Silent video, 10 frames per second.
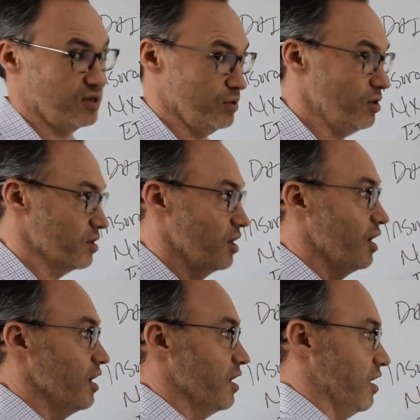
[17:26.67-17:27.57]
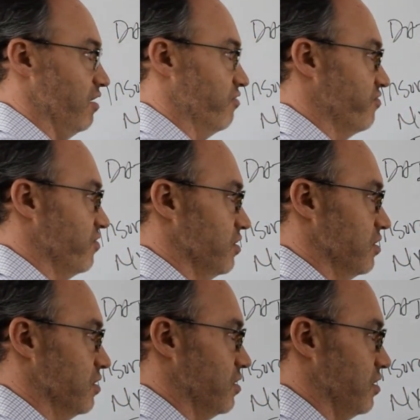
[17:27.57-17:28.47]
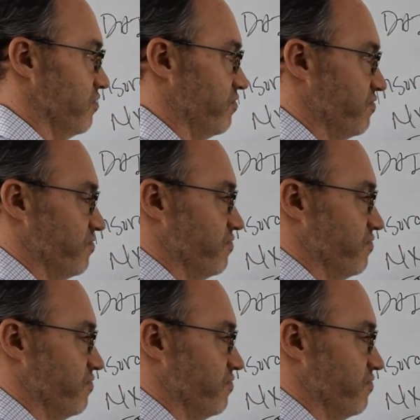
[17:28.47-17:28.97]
Say, look, if